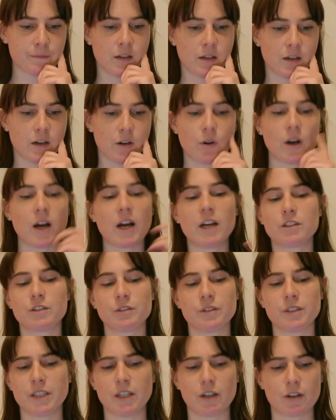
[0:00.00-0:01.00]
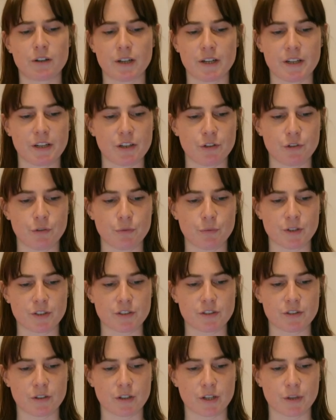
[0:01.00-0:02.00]
I actually already knew what
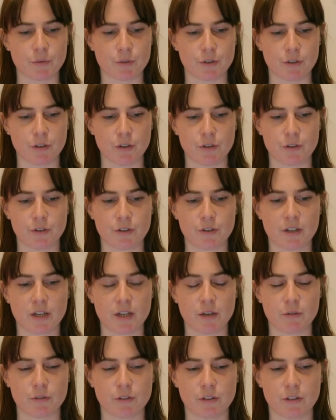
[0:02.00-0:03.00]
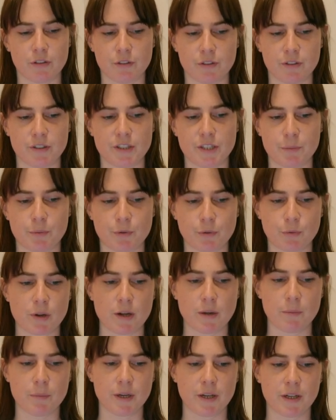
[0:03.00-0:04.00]
song I want to learn. I want to learn Deeper
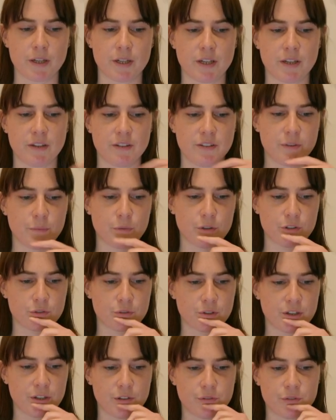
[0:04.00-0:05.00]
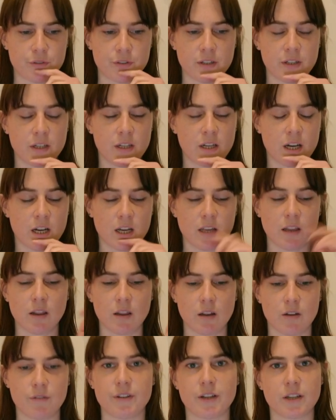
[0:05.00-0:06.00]
Well by Casey Musgraves. I
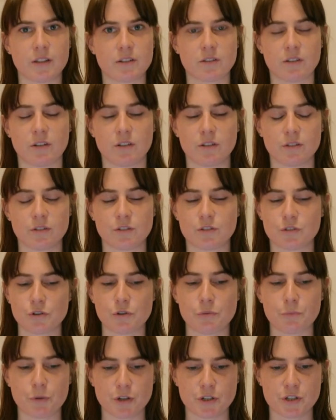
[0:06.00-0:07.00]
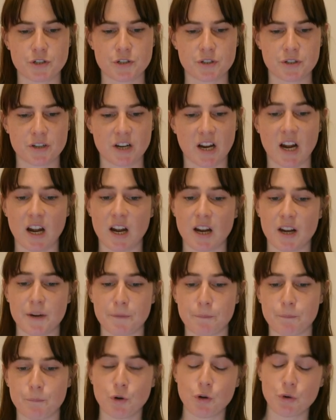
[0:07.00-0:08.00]
love that song so much.
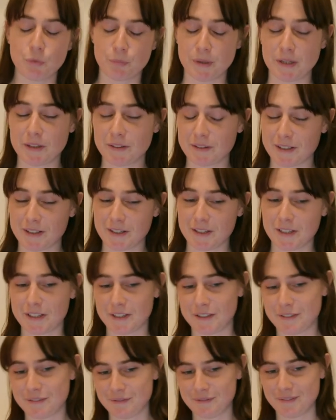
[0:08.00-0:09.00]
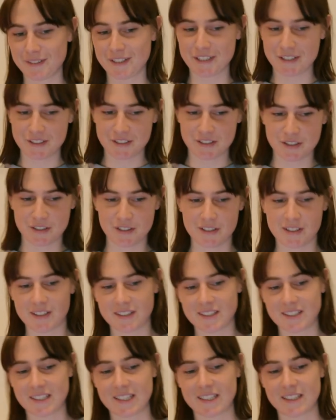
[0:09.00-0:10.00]
I'm hoping that I can get it done.
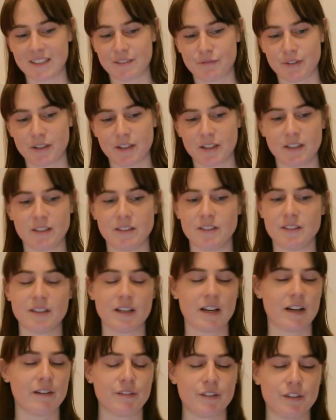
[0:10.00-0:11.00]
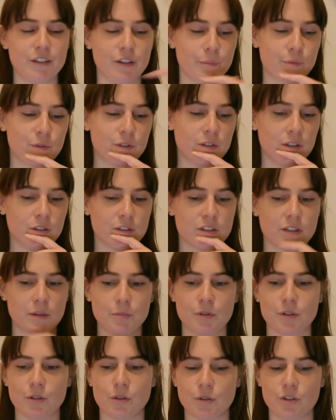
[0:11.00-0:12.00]
That's like fairly easy. I haven't looked up
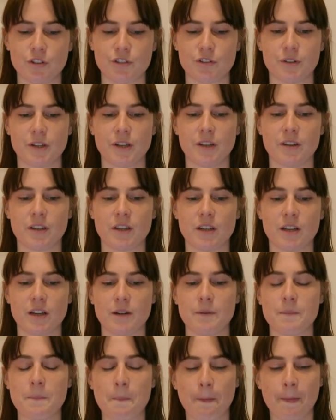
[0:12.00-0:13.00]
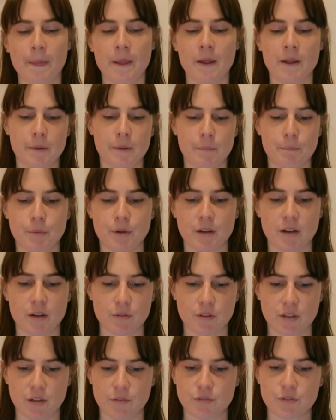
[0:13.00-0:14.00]
the chords or anything yet, but I
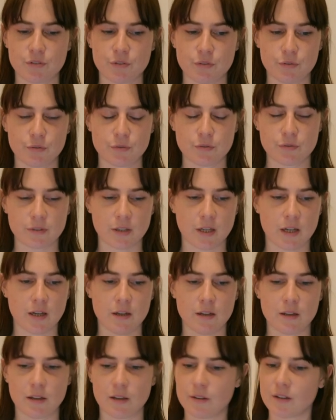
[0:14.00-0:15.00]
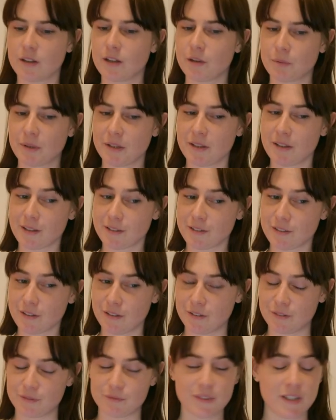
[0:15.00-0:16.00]
would love to learn how to play that
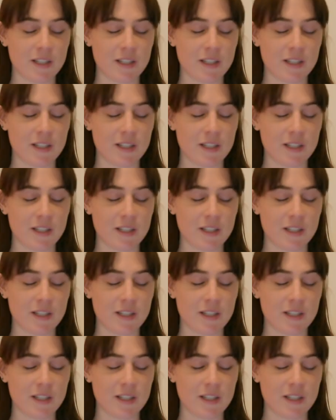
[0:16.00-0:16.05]
song.